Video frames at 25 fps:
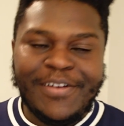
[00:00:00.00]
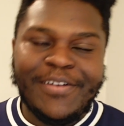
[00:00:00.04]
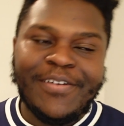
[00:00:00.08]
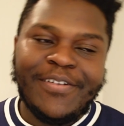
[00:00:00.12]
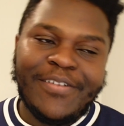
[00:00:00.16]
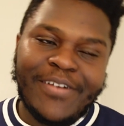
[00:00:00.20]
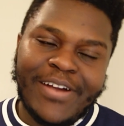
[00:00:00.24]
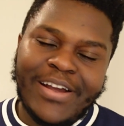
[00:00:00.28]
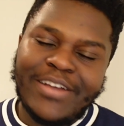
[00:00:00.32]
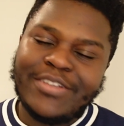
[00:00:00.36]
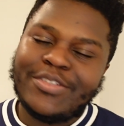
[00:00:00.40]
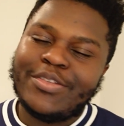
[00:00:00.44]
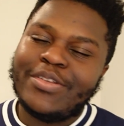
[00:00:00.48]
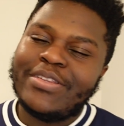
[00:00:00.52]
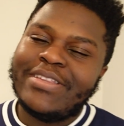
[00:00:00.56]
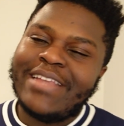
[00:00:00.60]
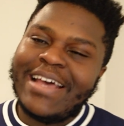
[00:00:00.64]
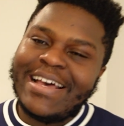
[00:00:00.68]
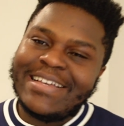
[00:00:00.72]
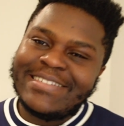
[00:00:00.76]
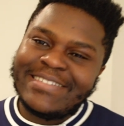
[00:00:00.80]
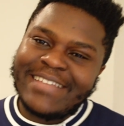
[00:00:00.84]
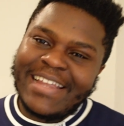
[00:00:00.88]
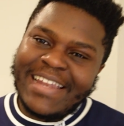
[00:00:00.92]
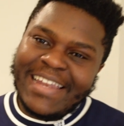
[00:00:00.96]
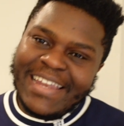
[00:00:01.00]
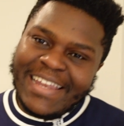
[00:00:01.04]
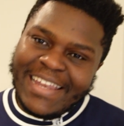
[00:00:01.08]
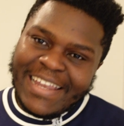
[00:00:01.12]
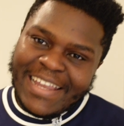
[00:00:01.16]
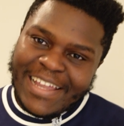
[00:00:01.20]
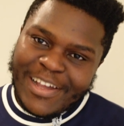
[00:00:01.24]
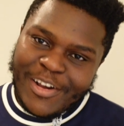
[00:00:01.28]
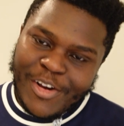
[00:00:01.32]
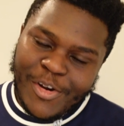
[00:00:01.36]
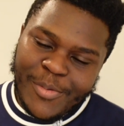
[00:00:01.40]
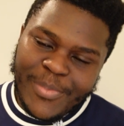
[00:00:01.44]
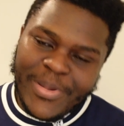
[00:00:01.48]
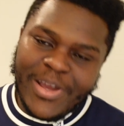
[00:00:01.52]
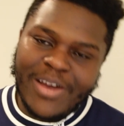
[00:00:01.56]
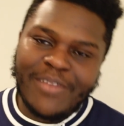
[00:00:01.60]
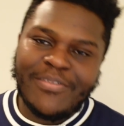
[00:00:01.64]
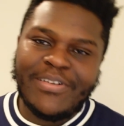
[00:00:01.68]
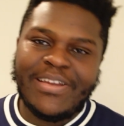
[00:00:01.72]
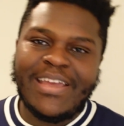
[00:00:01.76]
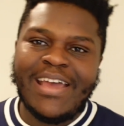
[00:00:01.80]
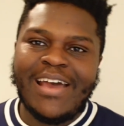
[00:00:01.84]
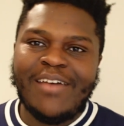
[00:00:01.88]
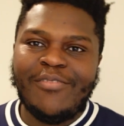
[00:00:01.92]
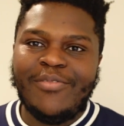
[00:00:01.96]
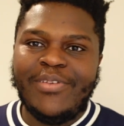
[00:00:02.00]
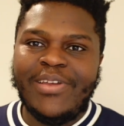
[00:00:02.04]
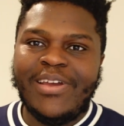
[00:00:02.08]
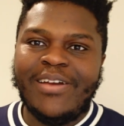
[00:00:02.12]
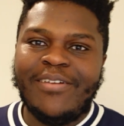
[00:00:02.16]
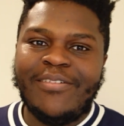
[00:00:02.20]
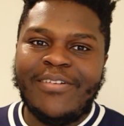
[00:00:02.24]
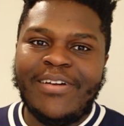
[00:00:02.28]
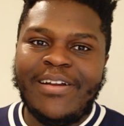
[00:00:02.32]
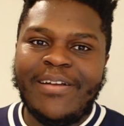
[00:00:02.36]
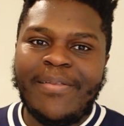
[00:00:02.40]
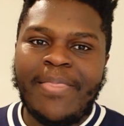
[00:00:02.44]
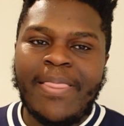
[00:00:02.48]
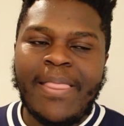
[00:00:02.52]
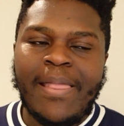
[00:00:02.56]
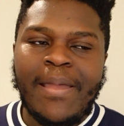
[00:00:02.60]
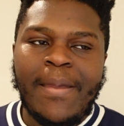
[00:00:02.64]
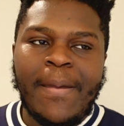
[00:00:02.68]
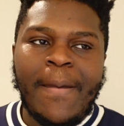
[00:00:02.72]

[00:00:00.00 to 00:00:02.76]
right? So that's a little bit of a caveat, right?